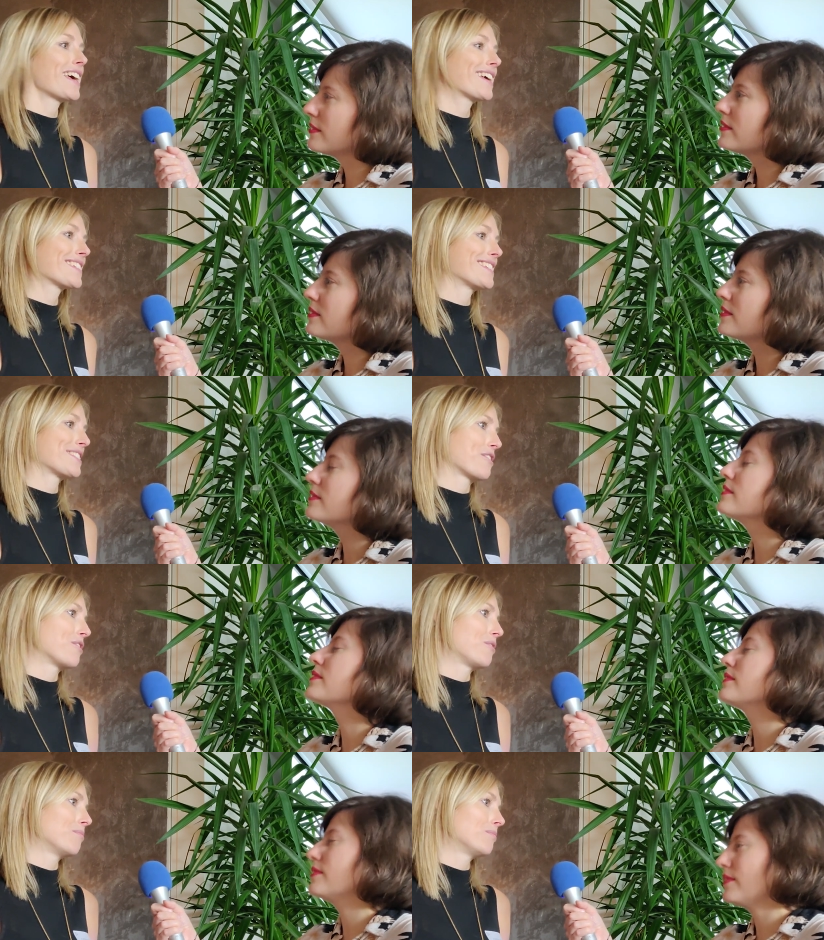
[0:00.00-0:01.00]
Speaker 1: of text as
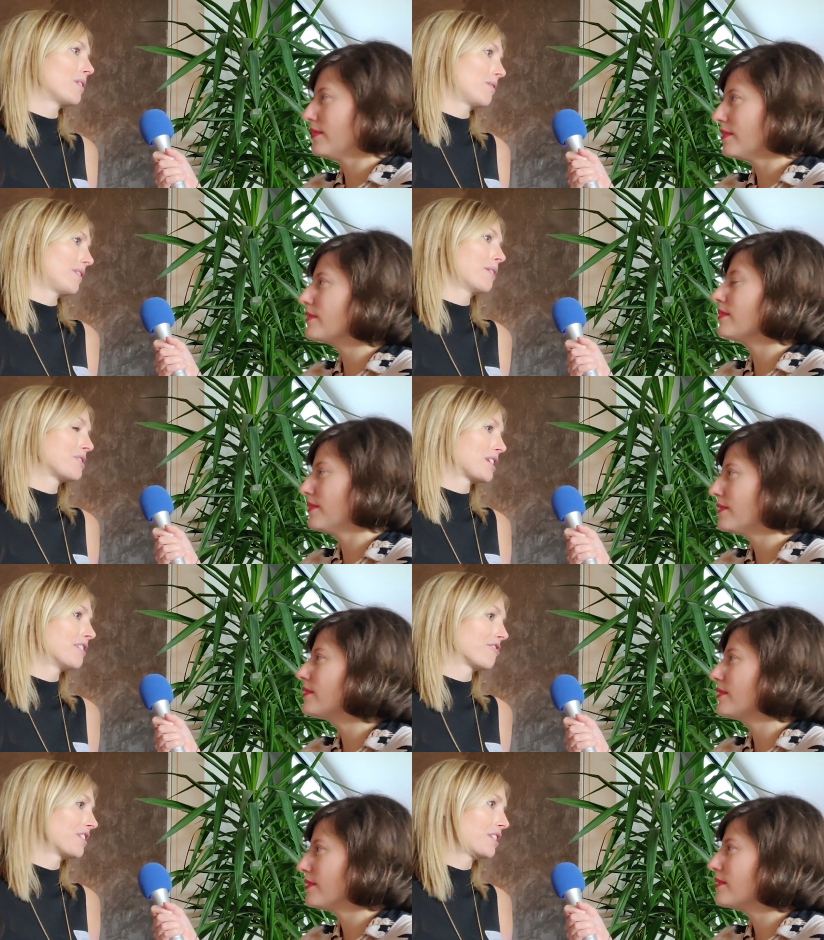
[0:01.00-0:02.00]
though they were
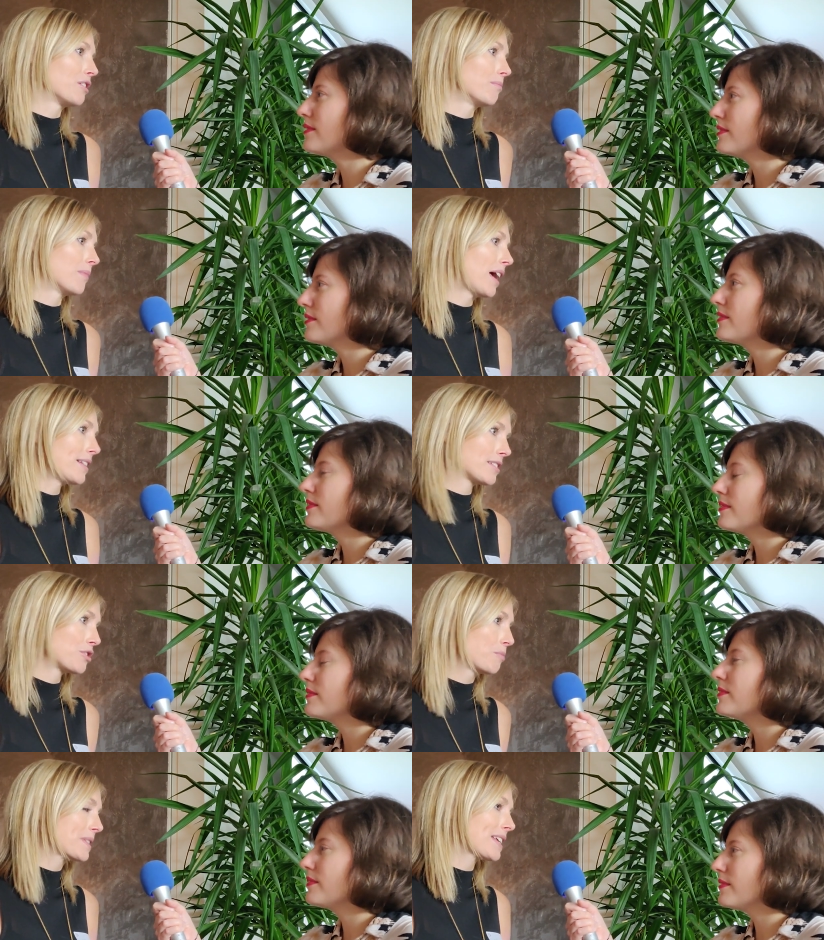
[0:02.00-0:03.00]
delivering them as a
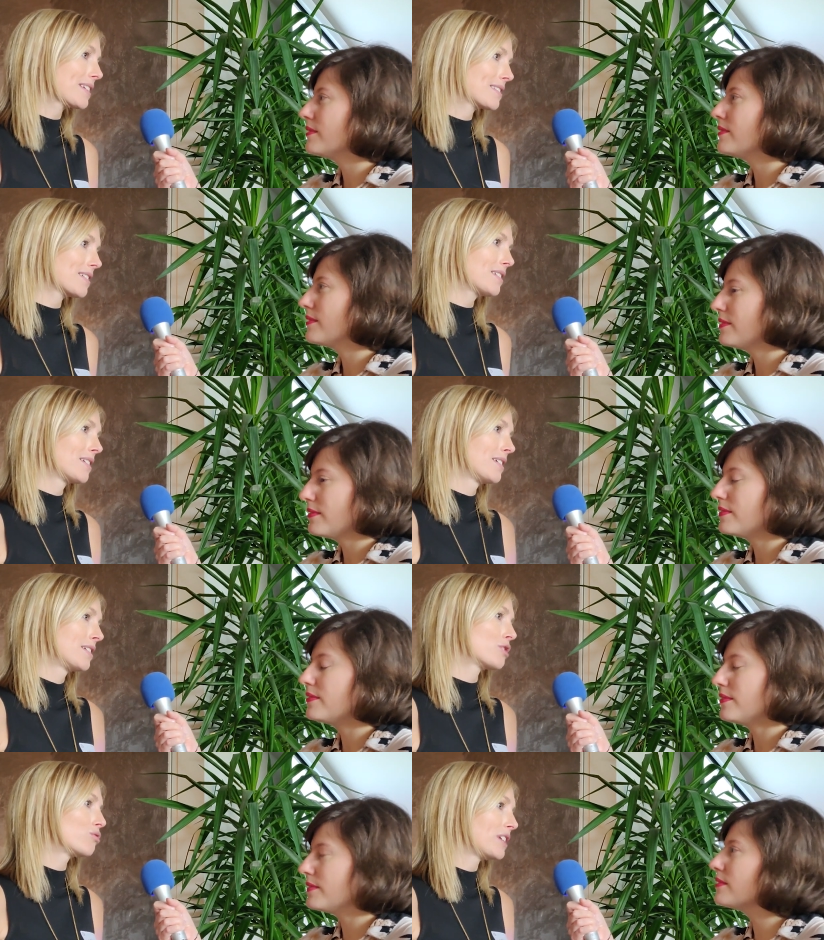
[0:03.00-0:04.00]
supertexter.
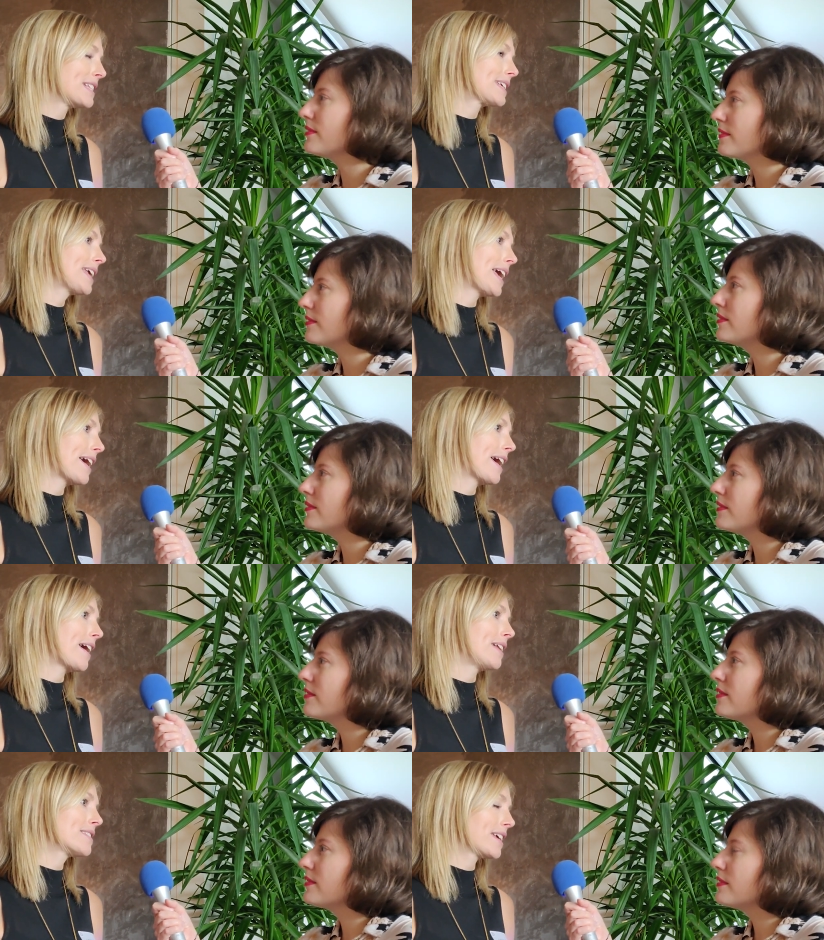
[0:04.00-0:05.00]
So really to
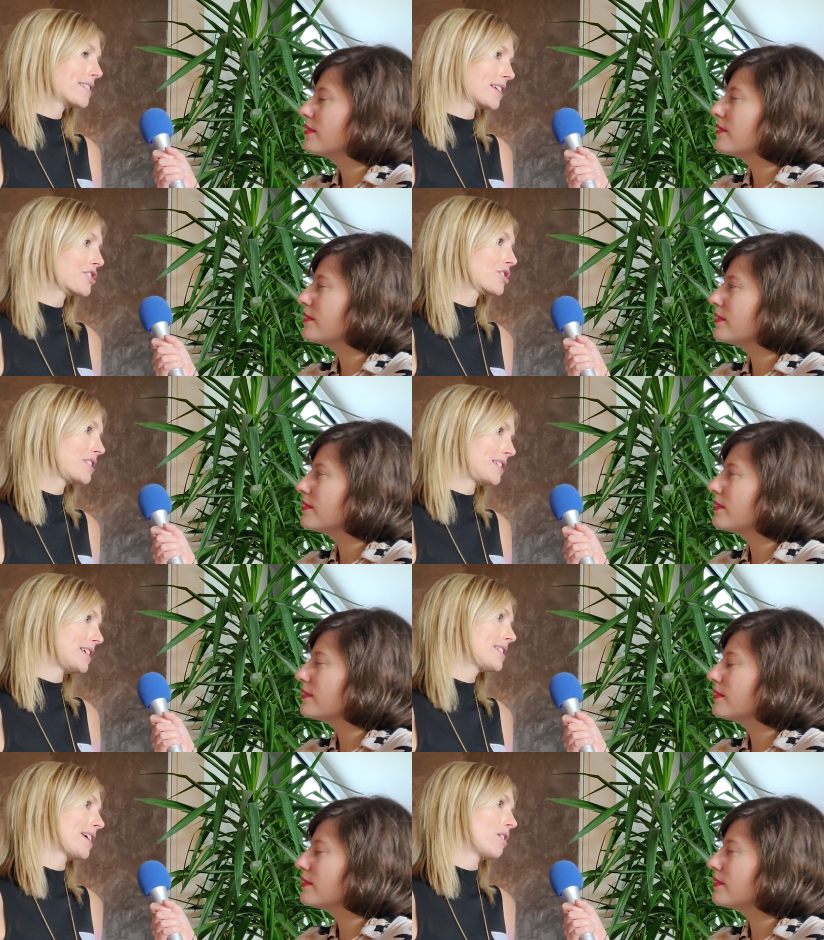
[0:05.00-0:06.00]
care and take attention to
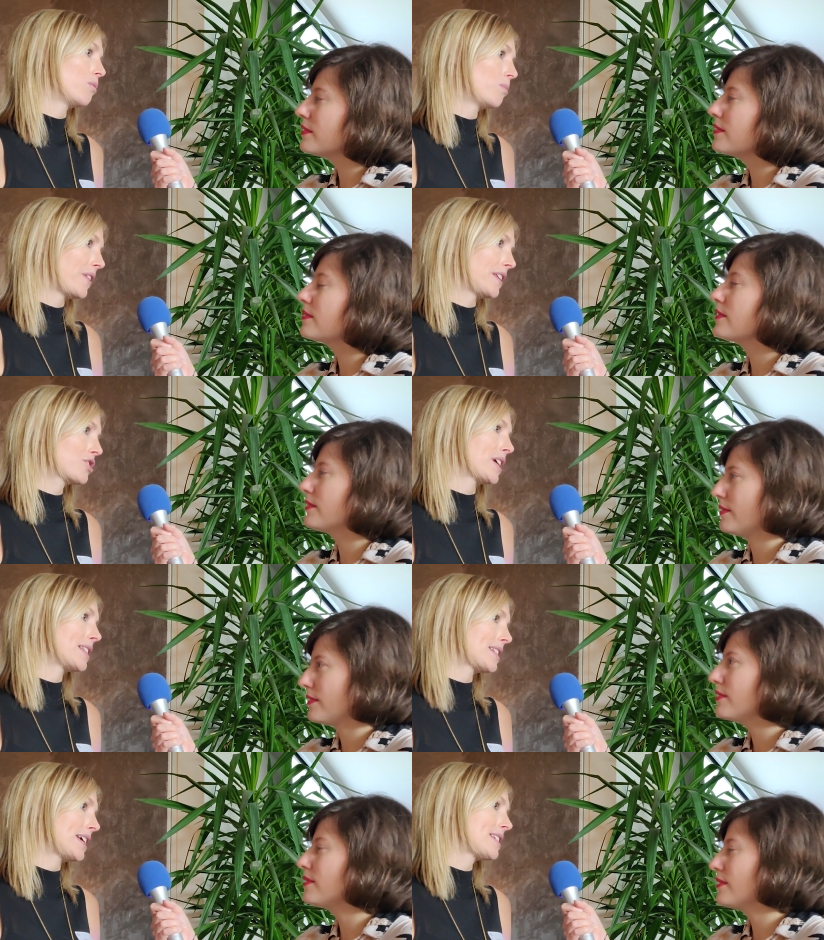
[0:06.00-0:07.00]
detail when they're
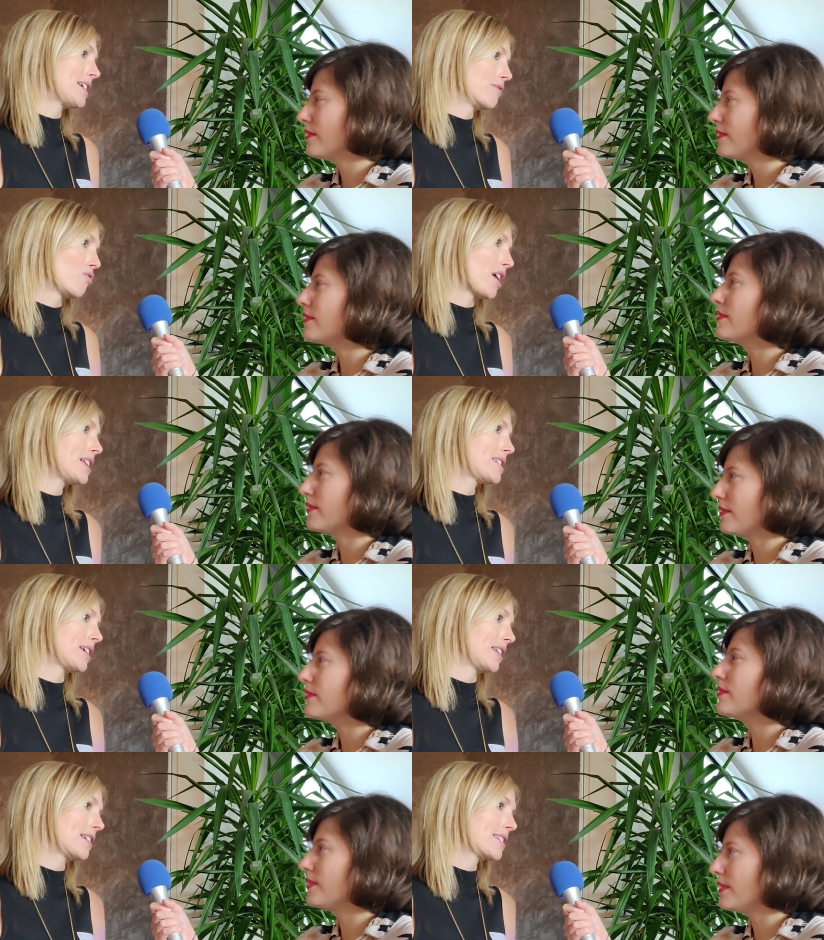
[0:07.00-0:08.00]
translating and
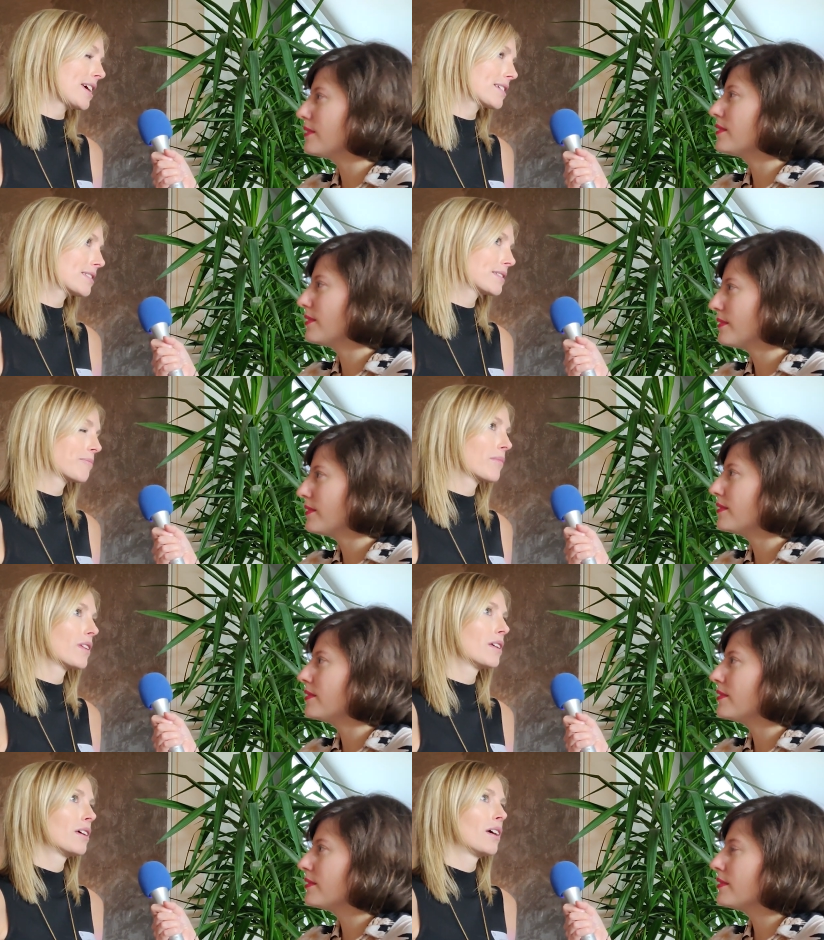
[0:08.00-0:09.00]
writing their text.
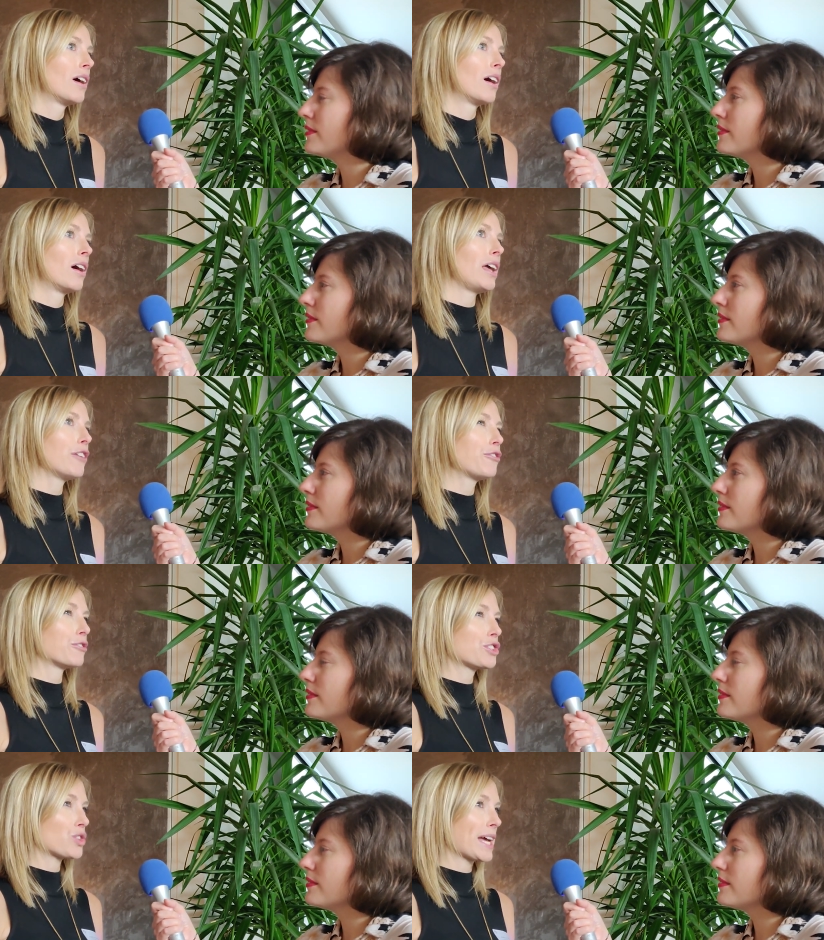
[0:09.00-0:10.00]
If
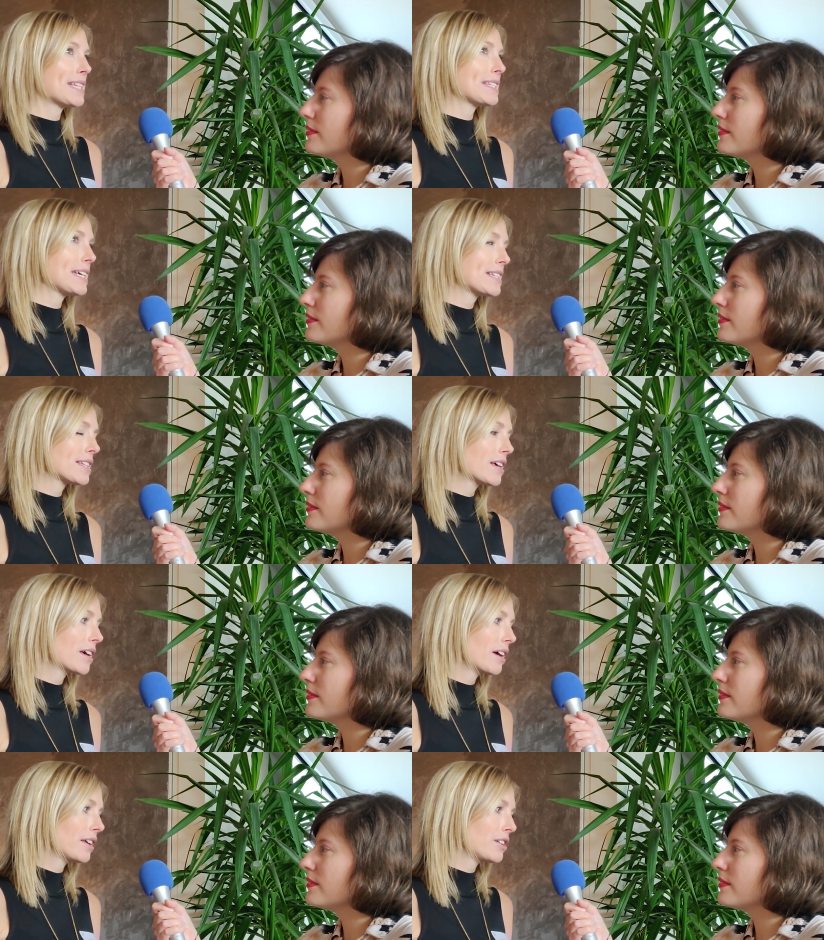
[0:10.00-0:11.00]
you're a translator,